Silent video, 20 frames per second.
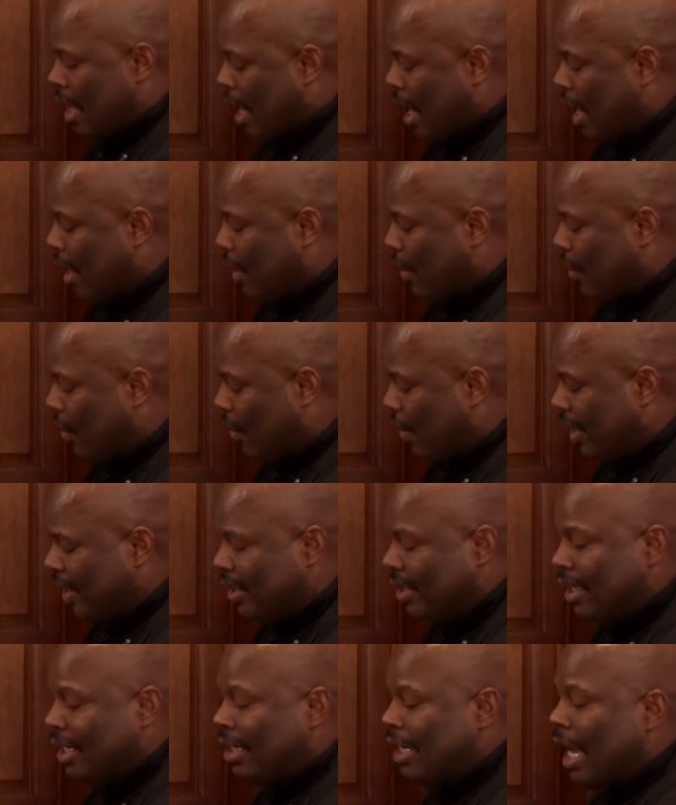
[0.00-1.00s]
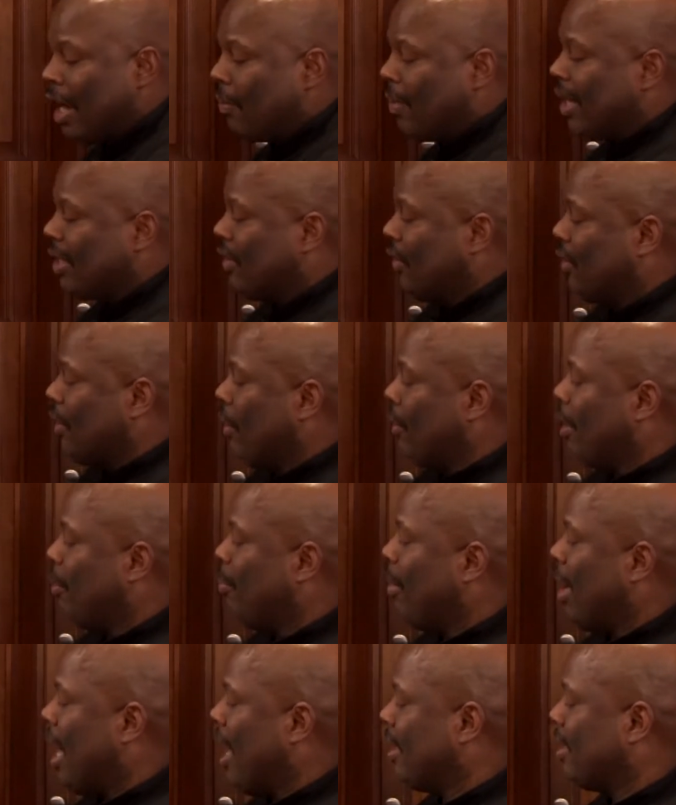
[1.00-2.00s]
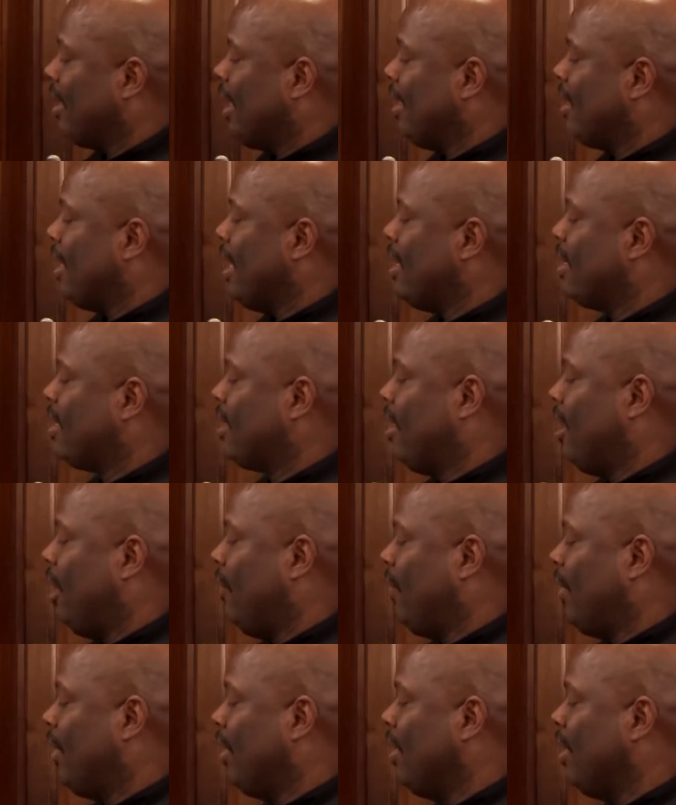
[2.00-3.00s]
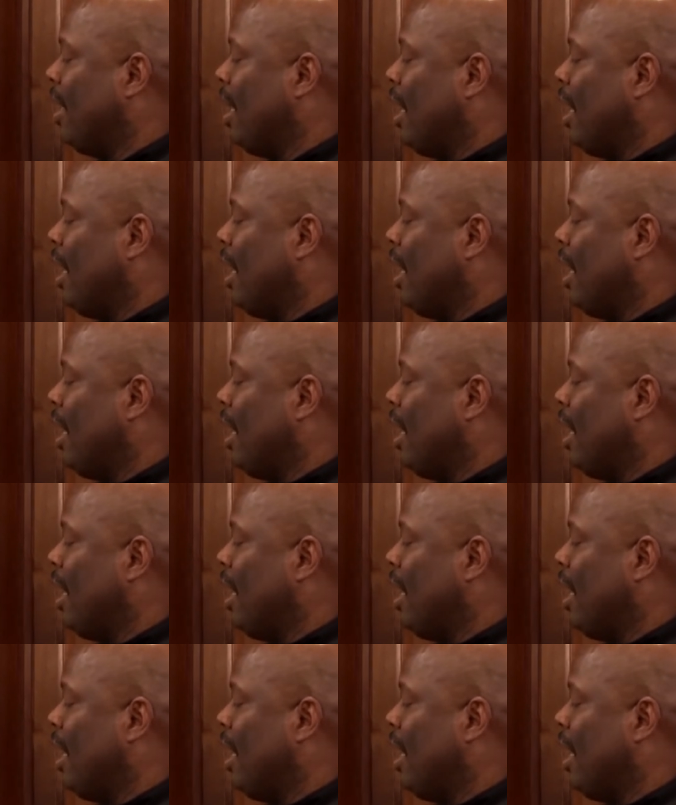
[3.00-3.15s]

And according to the directions on the box, it says cover,